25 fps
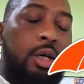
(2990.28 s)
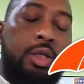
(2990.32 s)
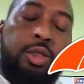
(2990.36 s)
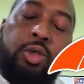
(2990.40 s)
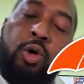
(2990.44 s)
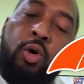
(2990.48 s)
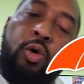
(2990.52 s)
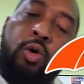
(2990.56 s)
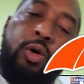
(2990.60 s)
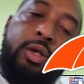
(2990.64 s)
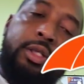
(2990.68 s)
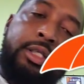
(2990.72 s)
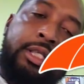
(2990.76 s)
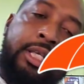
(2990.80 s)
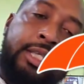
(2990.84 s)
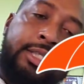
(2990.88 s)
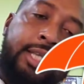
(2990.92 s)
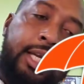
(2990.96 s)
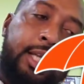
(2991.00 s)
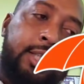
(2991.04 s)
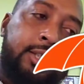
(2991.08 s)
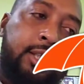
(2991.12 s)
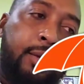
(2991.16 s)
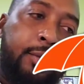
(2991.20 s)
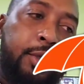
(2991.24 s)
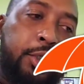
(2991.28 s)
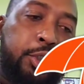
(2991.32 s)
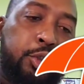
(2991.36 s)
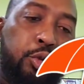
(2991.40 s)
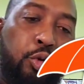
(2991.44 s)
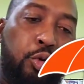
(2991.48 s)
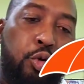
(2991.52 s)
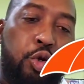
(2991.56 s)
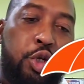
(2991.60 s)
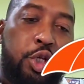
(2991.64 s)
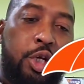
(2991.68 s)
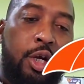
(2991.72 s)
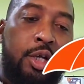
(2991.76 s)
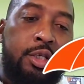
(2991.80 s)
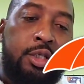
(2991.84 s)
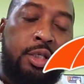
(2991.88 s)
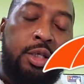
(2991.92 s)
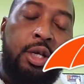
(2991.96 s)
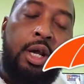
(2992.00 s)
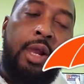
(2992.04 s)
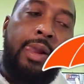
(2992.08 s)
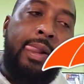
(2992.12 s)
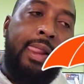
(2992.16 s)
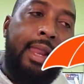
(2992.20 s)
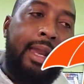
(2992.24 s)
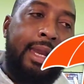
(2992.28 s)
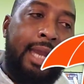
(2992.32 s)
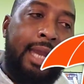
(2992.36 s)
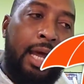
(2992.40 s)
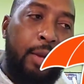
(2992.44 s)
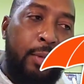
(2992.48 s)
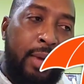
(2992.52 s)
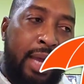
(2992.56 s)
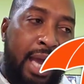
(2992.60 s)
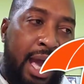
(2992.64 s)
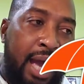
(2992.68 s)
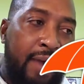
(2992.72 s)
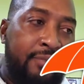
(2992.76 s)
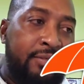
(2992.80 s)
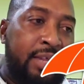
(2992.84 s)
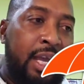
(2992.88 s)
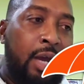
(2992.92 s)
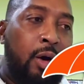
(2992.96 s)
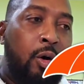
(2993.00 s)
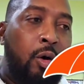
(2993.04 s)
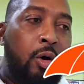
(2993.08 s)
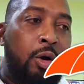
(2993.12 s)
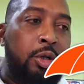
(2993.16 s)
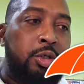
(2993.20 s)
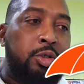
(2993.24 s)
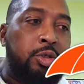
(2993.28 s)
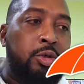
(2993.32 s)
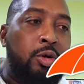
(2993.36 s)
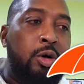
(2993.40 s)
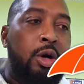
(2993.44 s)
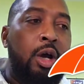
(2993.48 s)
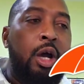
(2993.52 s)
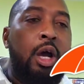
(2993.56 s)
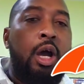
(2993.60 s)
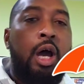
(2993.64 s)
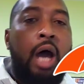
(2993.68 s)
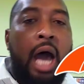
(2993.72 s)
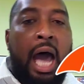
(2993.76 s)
So these are some of the solutions that we have there also.